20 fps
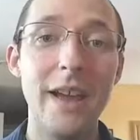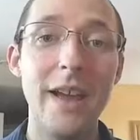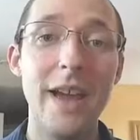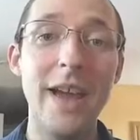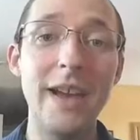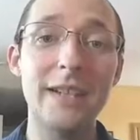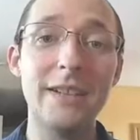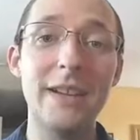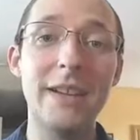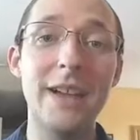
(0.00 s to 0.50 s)

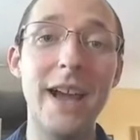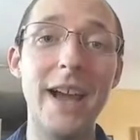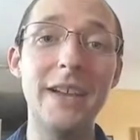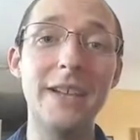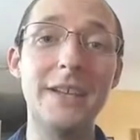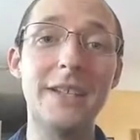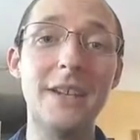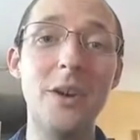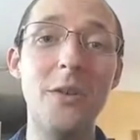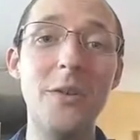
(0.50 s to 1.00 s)
Excellent,
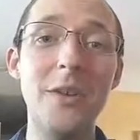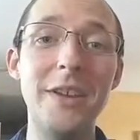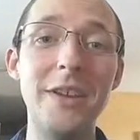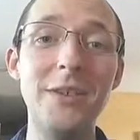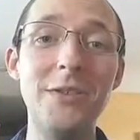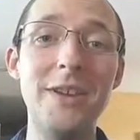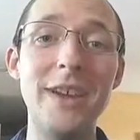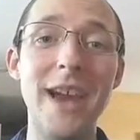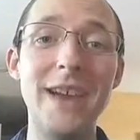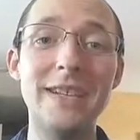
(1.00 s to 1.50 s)
guys. So
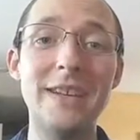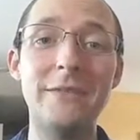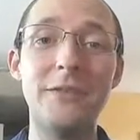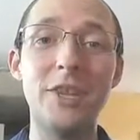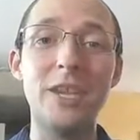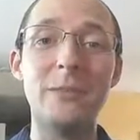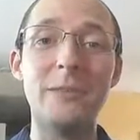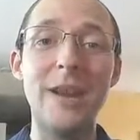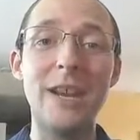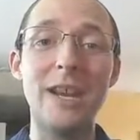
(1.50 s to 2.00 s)
you guys have
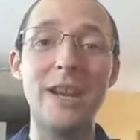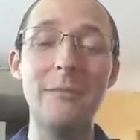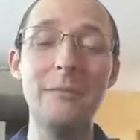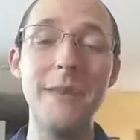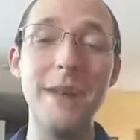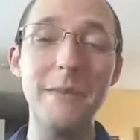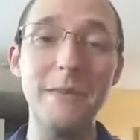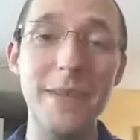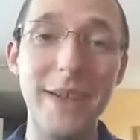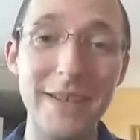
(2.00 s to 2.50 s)
just made a
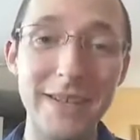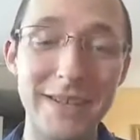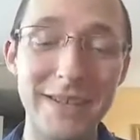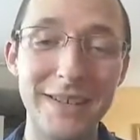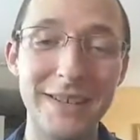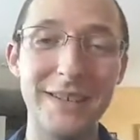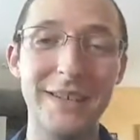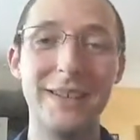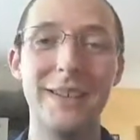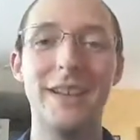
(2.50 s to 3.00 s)

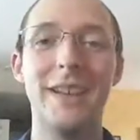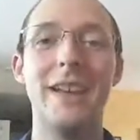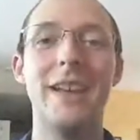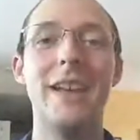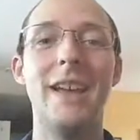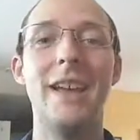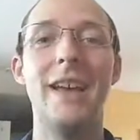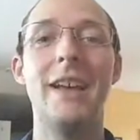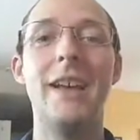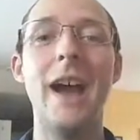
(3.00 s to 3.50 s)
commitment,
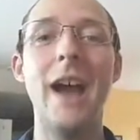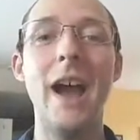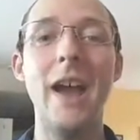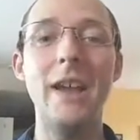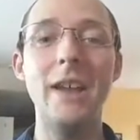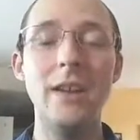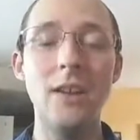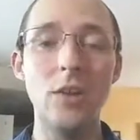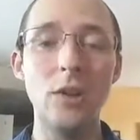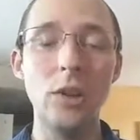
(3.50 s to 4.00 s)
and
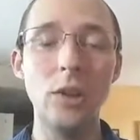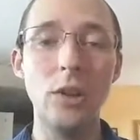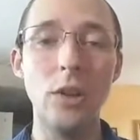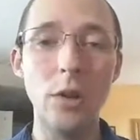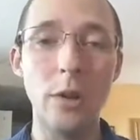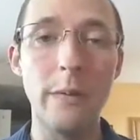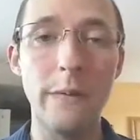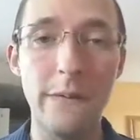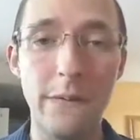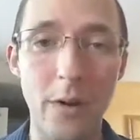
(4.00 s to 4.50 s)
I
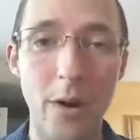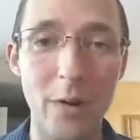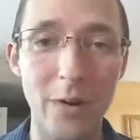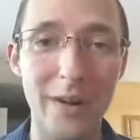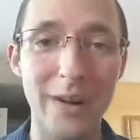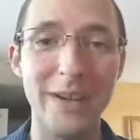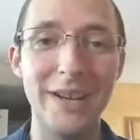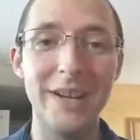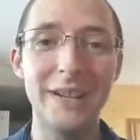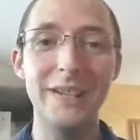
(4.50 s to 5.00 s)
look
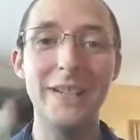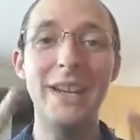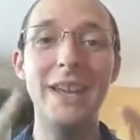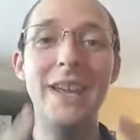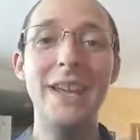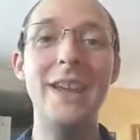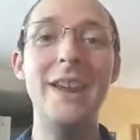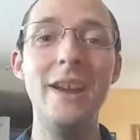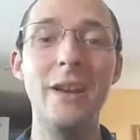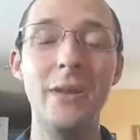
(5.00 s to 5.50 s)
forward to
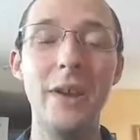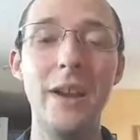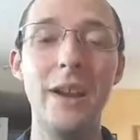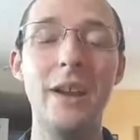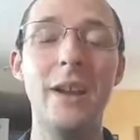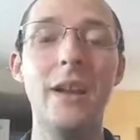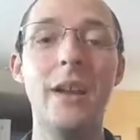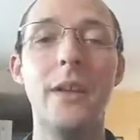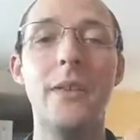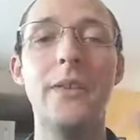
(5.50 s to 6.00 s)

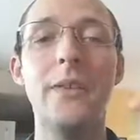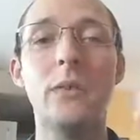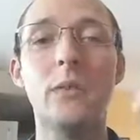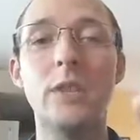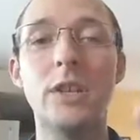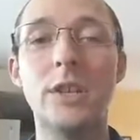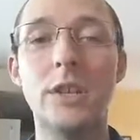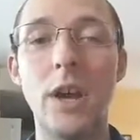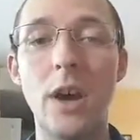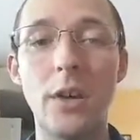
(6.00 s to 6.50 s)
hearing the
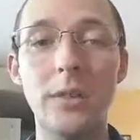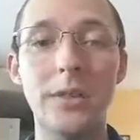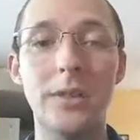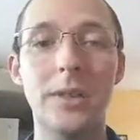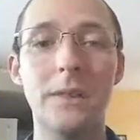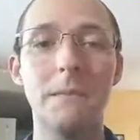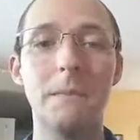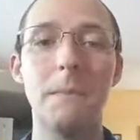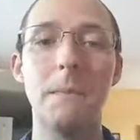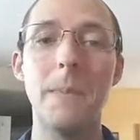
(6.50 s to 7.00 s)

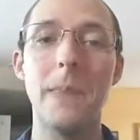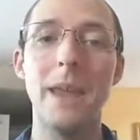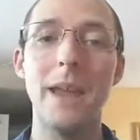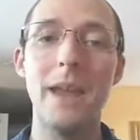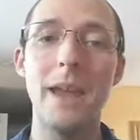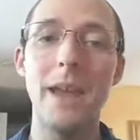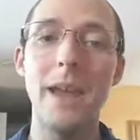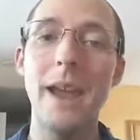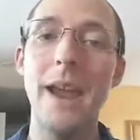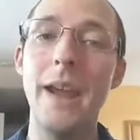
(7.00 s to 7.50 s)
result
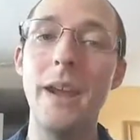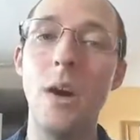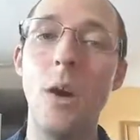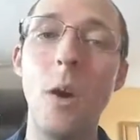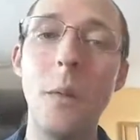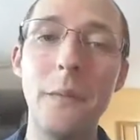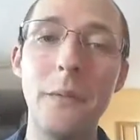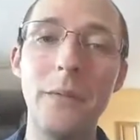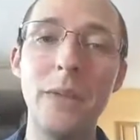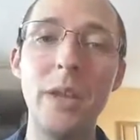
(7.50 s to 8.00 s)
and
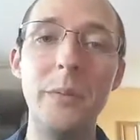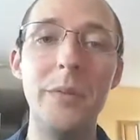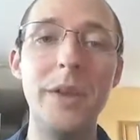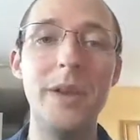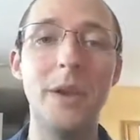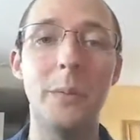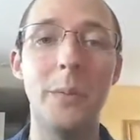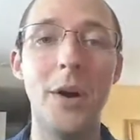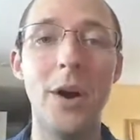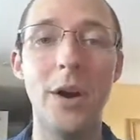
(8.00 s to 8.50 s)
hopefully
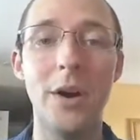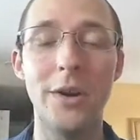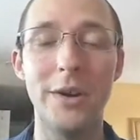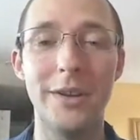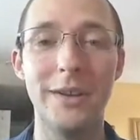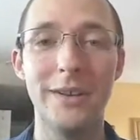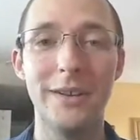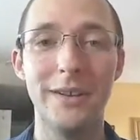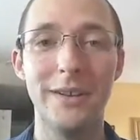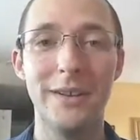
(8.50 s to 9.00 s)
being a
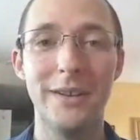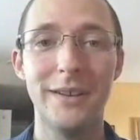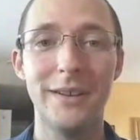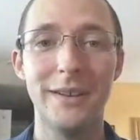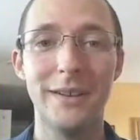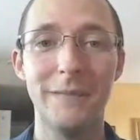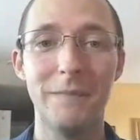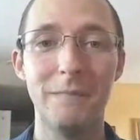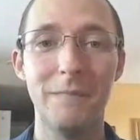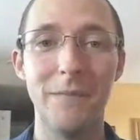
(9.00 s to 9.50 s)
part
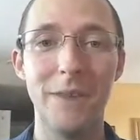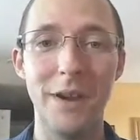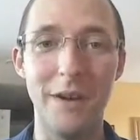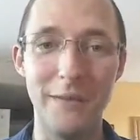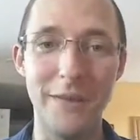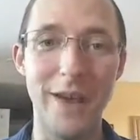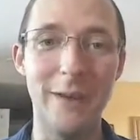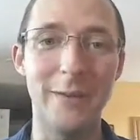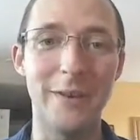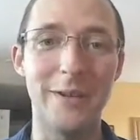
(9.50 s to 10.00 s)

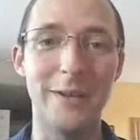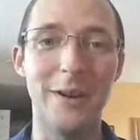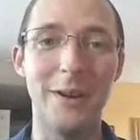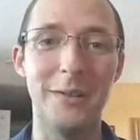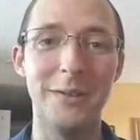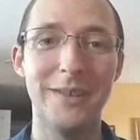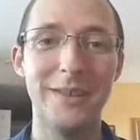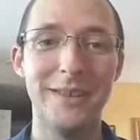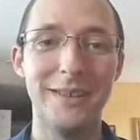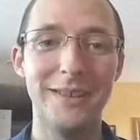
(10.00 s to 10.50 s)
of that
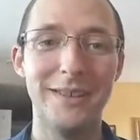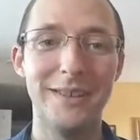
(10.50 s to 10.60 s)
result